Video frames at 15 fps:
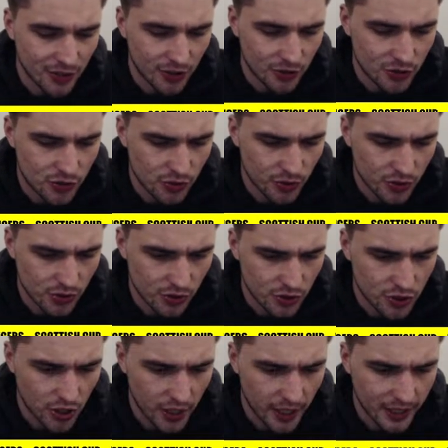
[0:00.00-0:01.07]
do a sort of
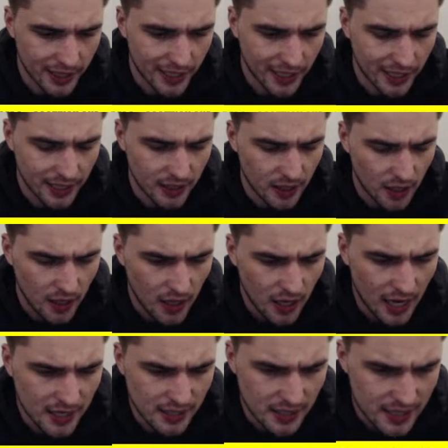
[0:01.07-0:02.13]
giant killing. As
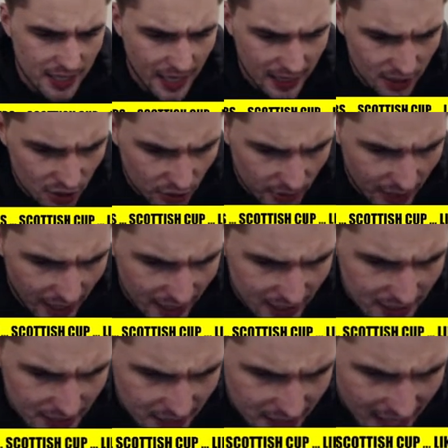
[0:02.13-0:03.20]
I said, Ewan
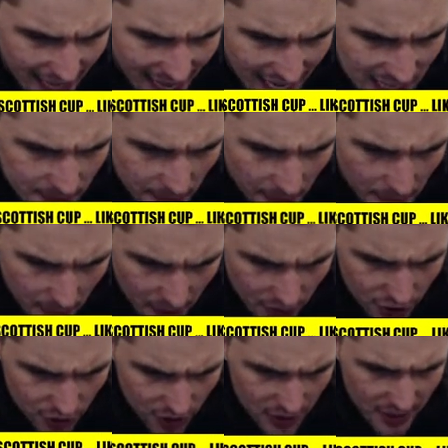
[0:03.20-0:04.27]
Henderson has been
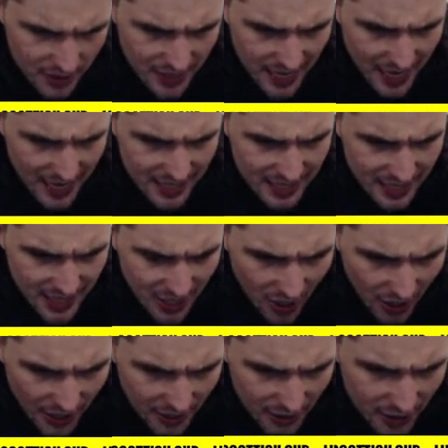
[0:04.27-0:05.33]
pictured there
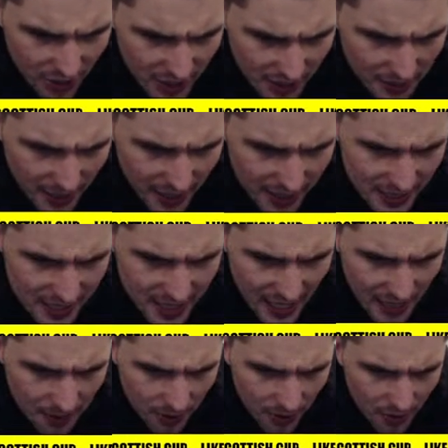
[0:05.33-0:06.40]
tonight. Could he make his
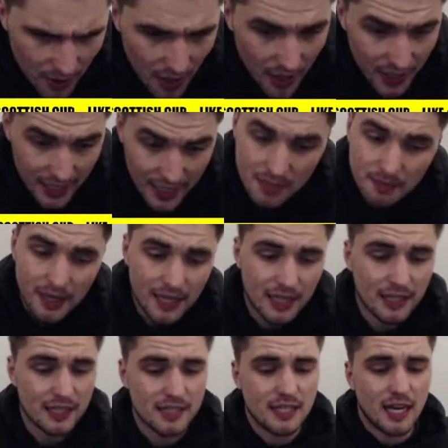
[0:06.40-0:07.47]
debut? He is making
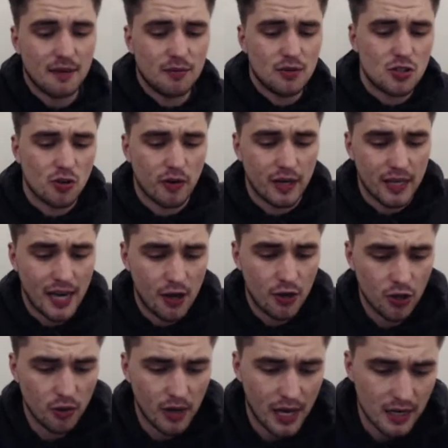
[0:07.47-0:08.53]
his debut, sorry.
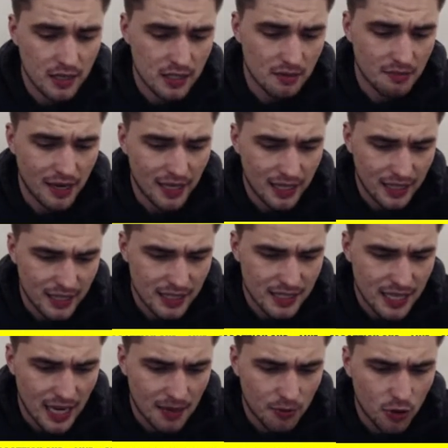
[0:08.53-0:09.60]
Ewan Henderson making his
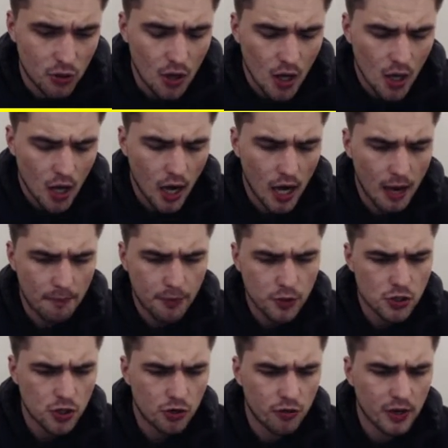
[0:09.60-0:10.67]
debut.
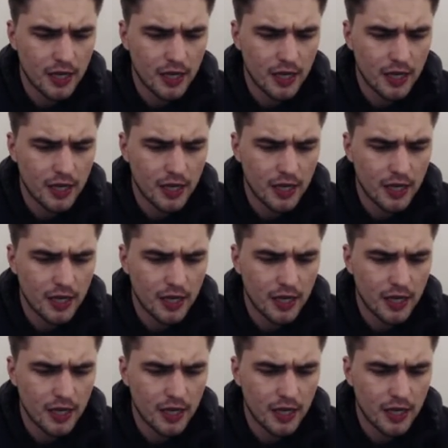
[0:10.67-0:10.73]
Buskery,